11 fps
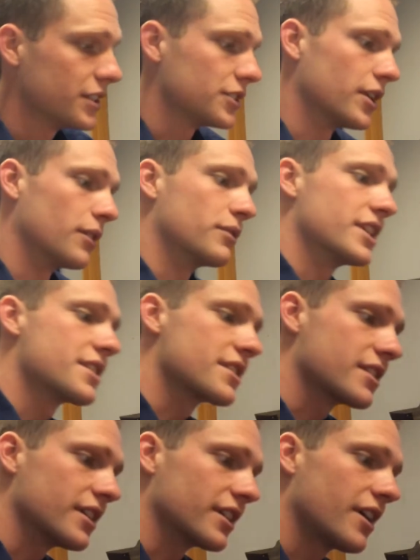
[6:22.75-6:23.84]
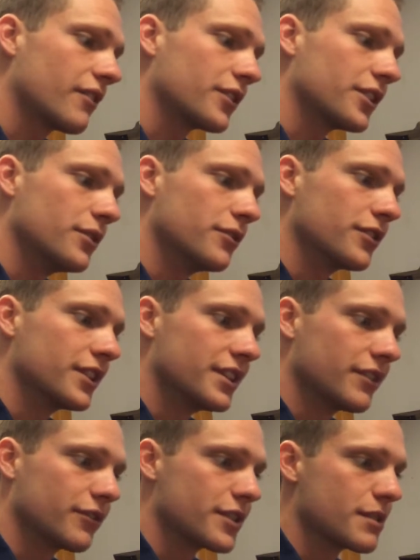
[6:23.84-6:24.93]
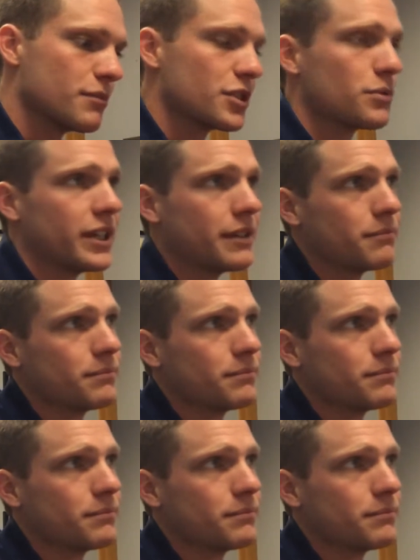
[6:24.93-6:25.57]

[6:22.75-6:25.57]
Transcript: So this is going to cover you for the difference in between.